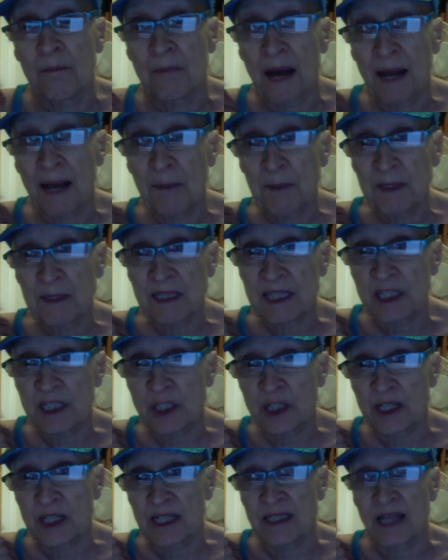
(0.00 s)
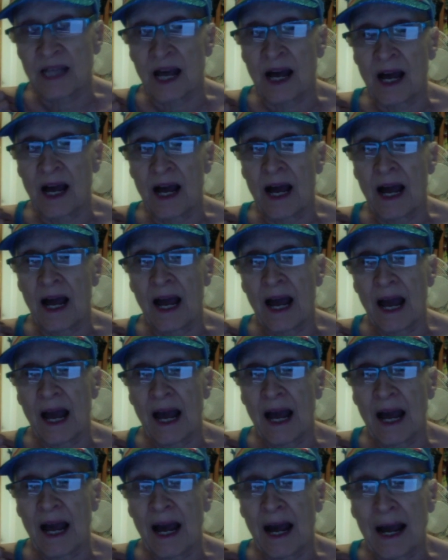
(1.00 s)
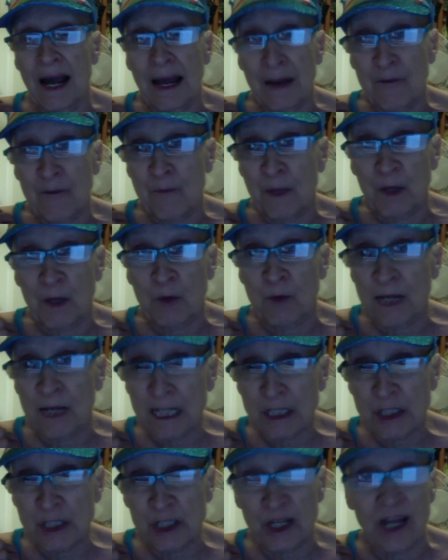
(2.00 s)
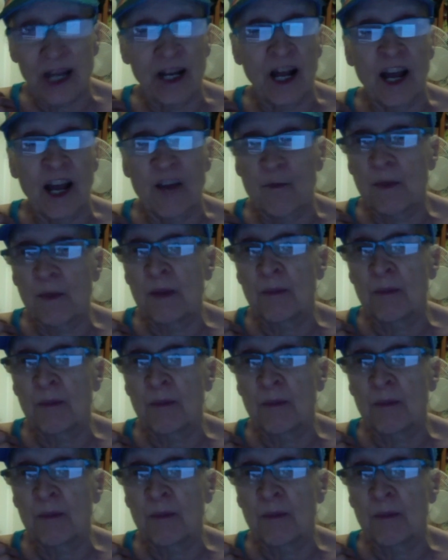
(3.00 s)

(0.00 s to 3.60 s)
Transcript: my position is I've been rich and I've been